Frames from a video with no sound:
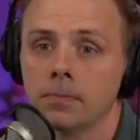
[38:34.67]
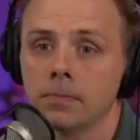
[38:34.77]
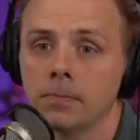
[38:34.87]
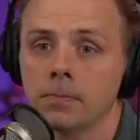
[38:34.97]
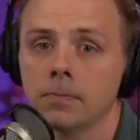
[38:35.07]

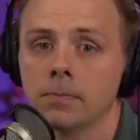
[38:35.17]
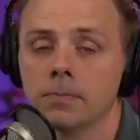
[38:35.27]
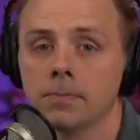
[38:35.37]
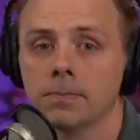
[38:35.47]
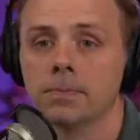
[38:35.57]

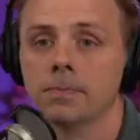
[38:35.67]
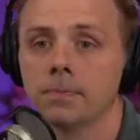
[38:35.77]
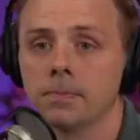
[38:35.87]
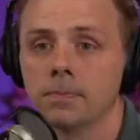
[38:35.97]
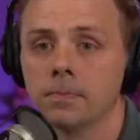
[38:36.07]

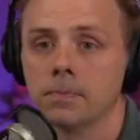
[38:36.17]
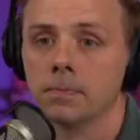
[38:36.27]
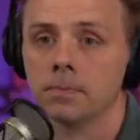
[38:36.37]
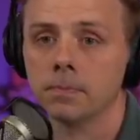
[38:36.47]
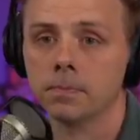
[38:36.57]

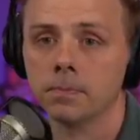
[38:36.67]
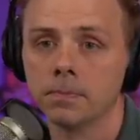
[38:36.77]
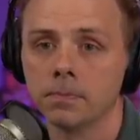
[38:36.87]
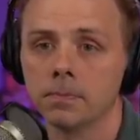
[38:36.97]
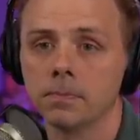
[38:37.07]

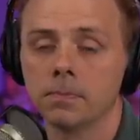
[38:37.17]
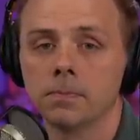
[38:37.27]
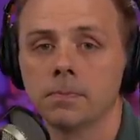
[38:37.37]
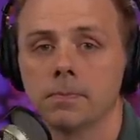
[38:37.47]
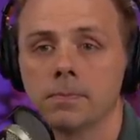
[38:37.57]

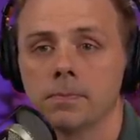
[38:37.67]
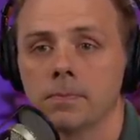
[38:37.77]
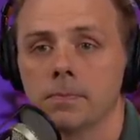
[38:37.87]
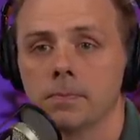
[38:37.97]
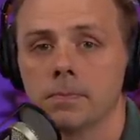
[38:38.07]

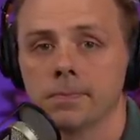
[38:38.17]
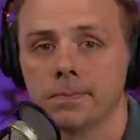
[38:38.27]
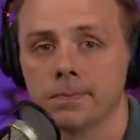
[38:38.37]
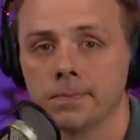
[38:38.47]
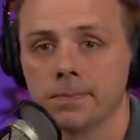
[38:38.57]

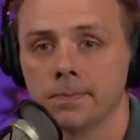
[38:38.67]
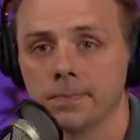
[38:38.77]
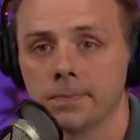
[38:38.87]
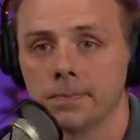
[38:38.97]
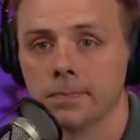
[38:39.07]

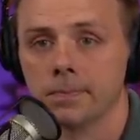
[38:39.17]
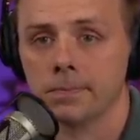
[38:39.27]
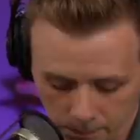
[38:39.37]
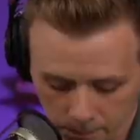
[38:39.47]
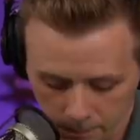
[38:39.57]

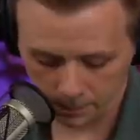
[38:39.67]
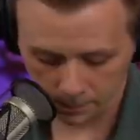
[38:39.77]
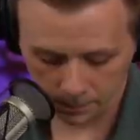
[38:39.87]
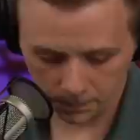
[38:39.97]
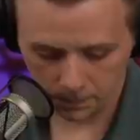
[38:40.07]

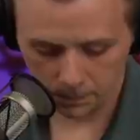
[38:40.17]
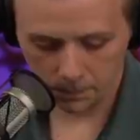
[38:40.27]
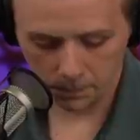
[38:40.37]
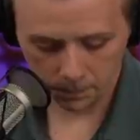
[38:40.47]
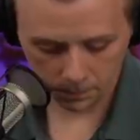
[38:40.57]

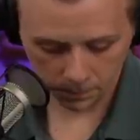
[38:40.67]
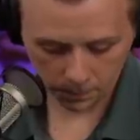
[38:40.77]
(silent)